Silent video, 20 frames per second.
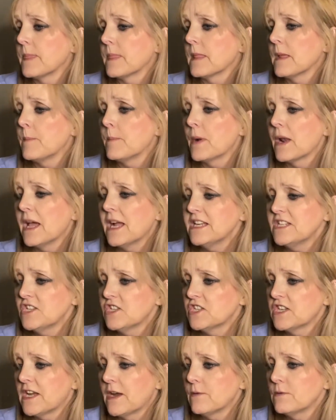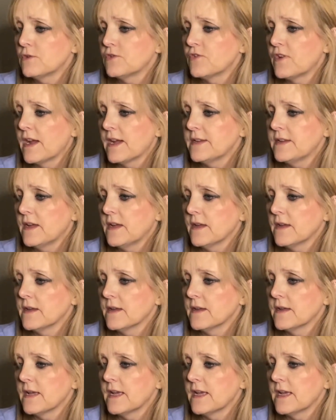Apply to towel dried hair